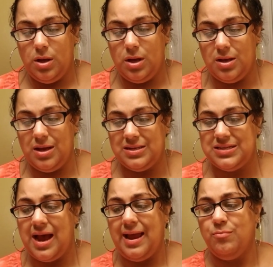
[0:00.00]
a
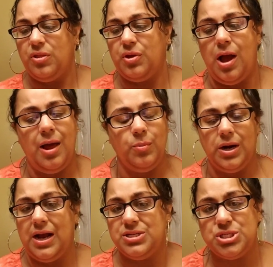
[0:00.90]
time with God, where
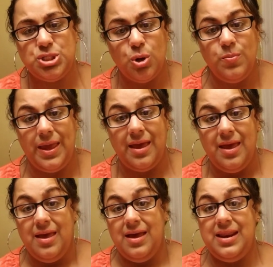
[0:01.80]
God just showed me,
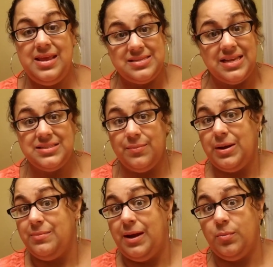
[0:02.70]
and he sent
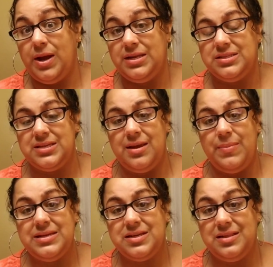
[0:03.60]
somebody my way to say,
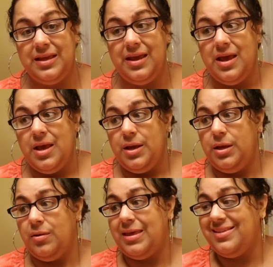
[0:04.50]
basically,
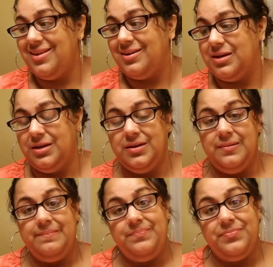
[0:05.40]
look,
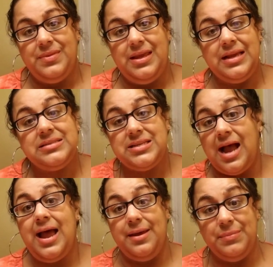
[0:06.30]
it's
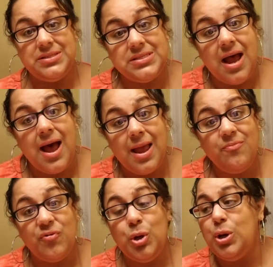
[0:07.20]

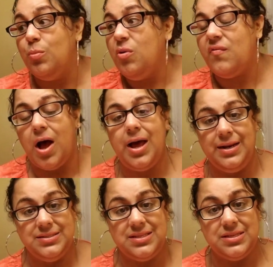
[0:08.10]
time for you to move on
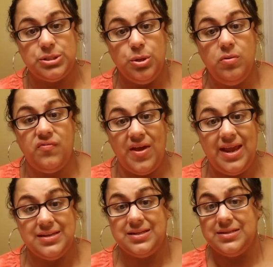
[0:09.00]
into this new
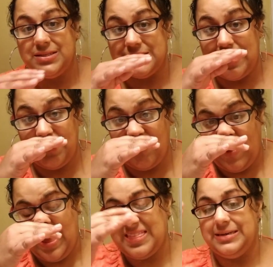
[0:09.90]
phase, and it's a step of
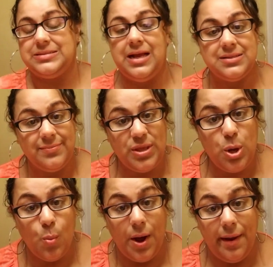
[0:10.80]
faith, and it's not something
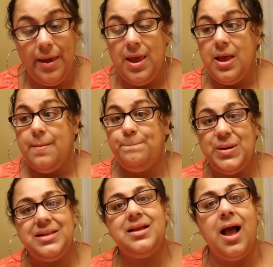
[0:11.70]
you want,
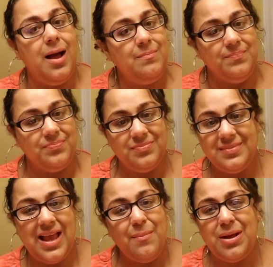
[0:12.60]
but come
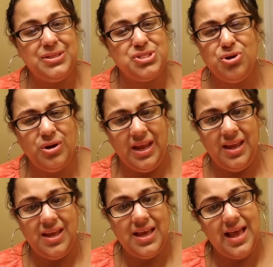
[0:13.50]
on this
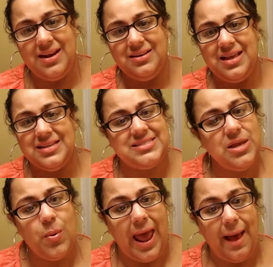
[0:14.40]
journey and
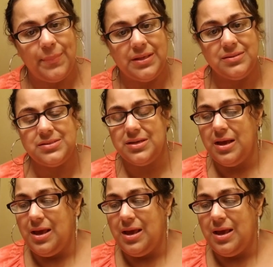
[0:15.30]
see what happens.